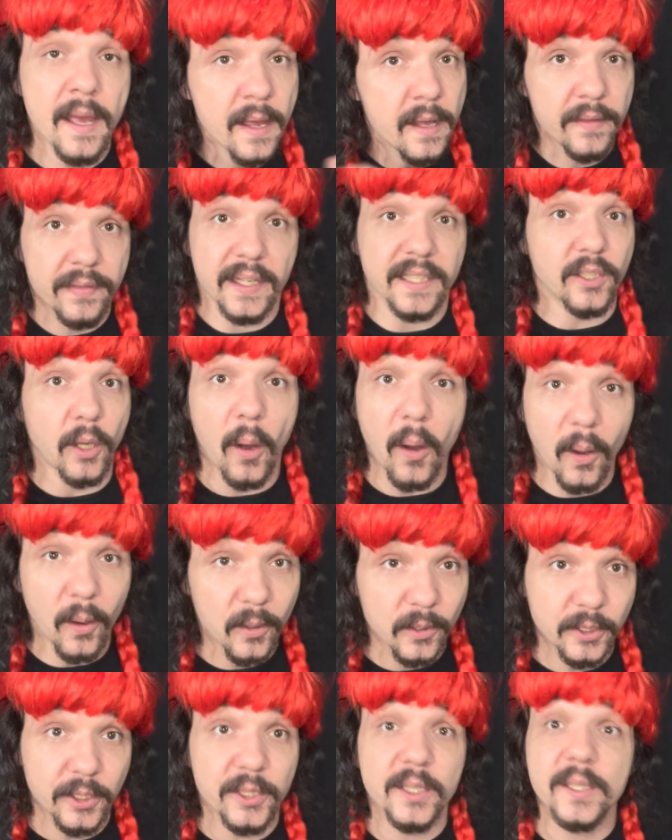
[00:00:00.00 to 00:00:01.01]
That's all
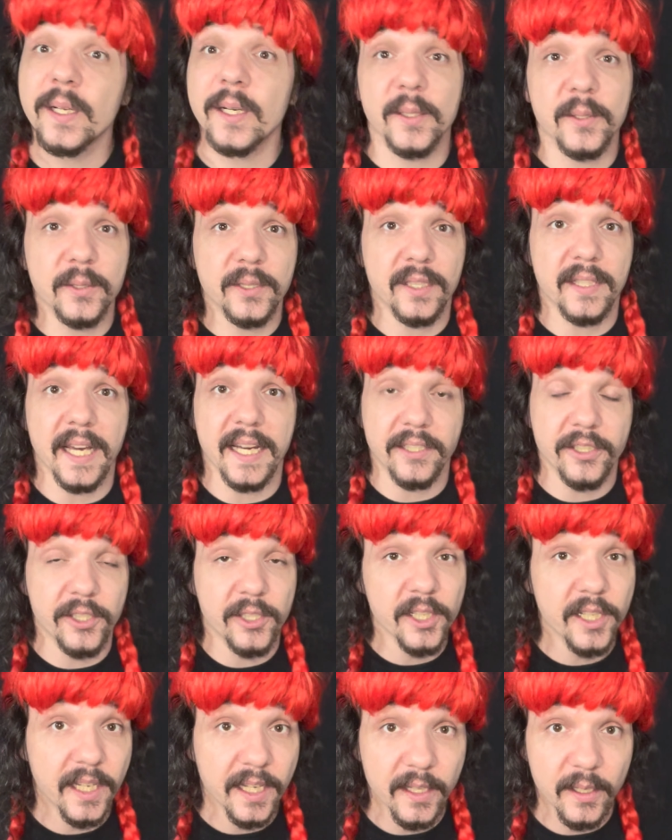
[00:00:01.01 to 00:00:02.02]
she knows that
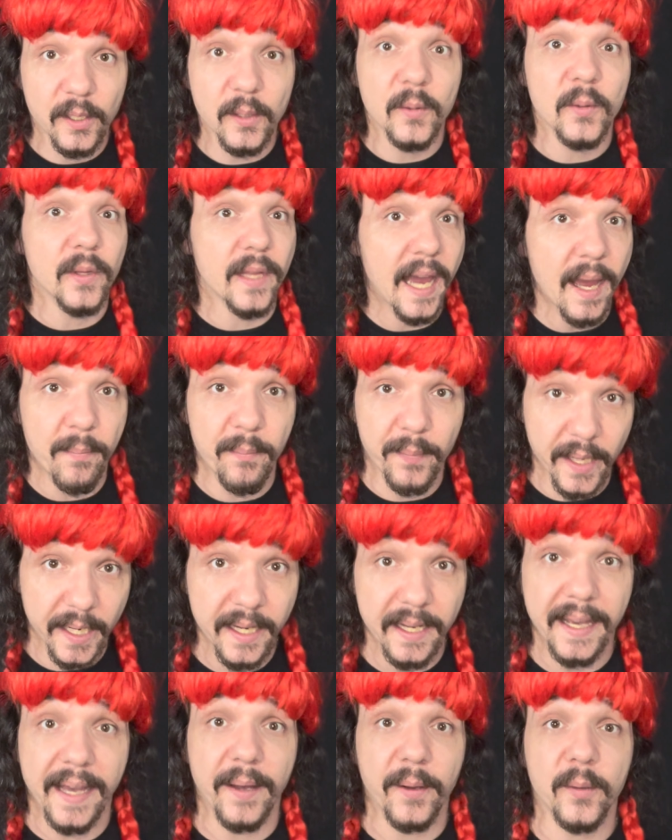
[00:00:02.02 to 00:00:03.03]
she can do that
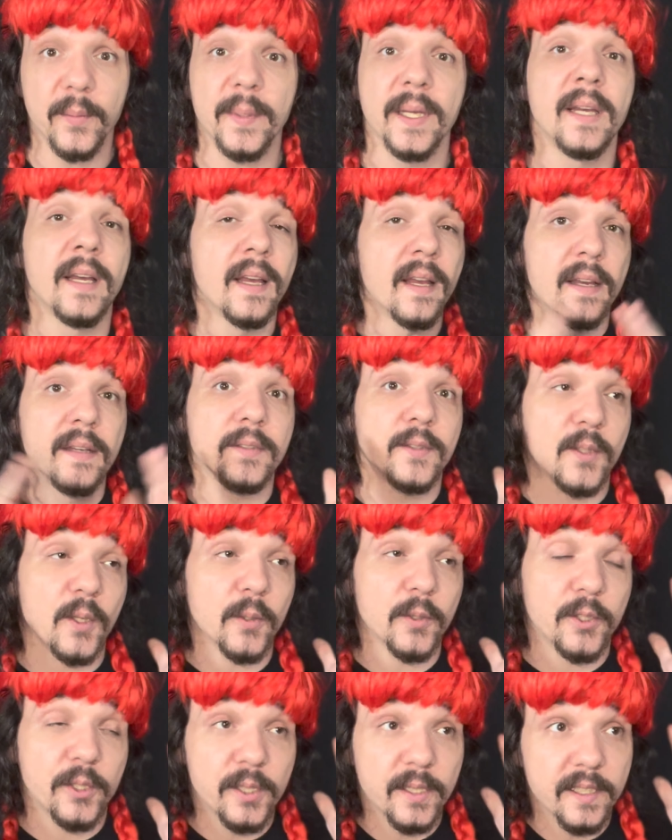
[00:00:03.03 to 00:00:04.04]
might help. So
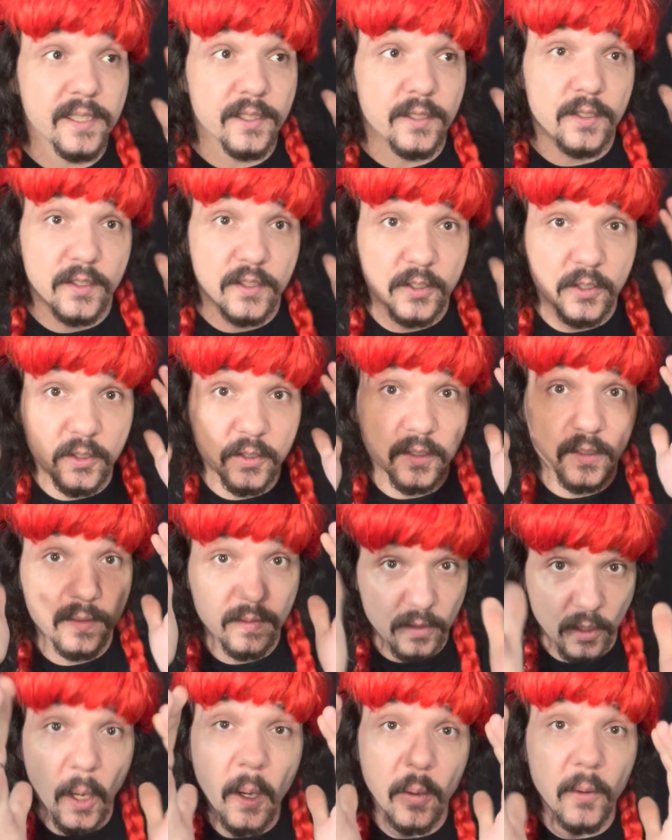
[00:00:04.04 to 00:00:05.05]
she is
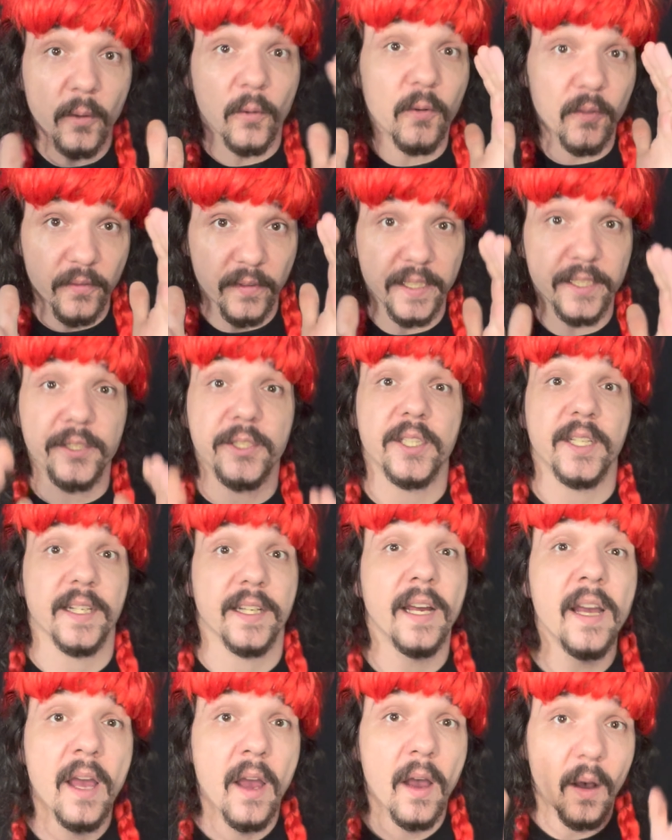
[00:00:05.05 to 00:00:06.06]
tunnel vision
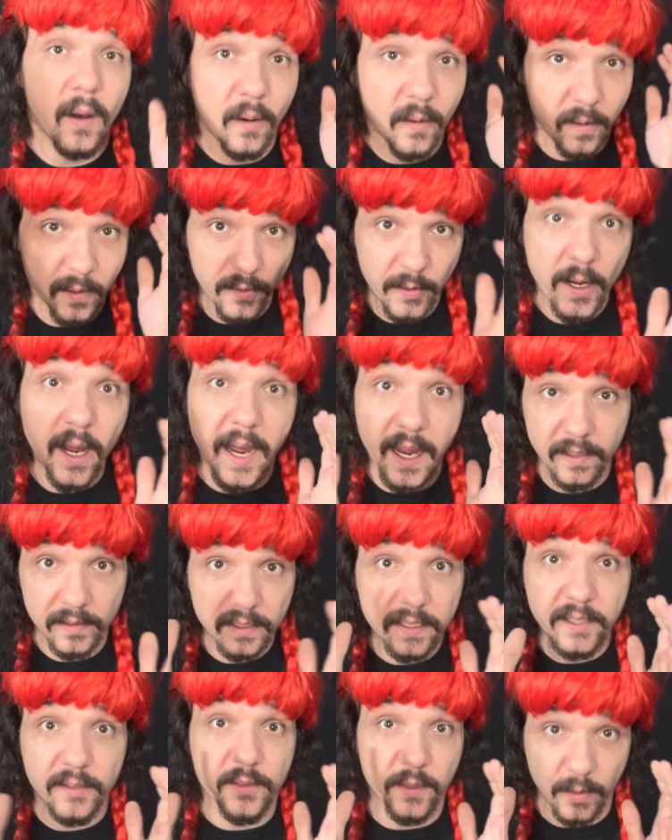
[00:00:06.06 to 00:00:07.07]
on not
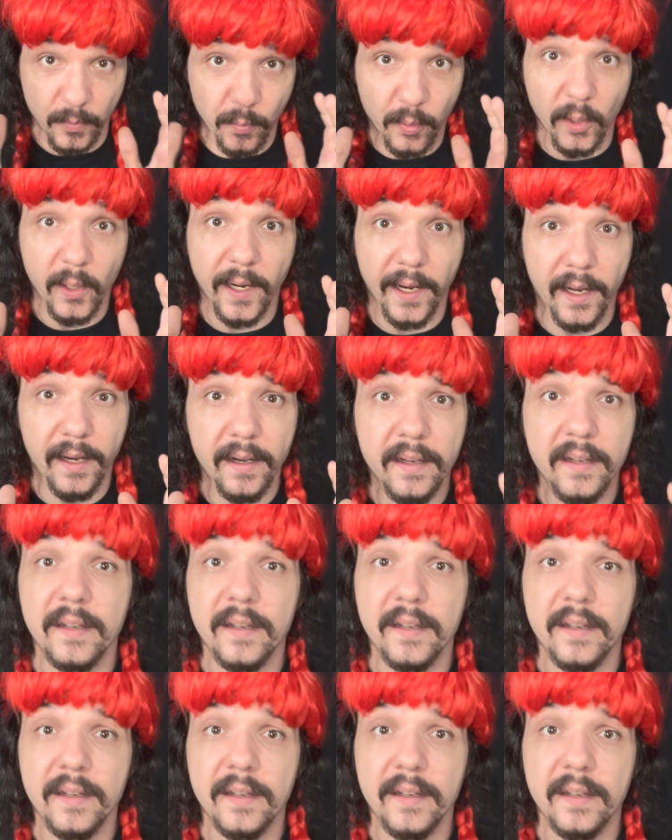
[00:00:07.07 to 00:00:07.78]
leaving Bran,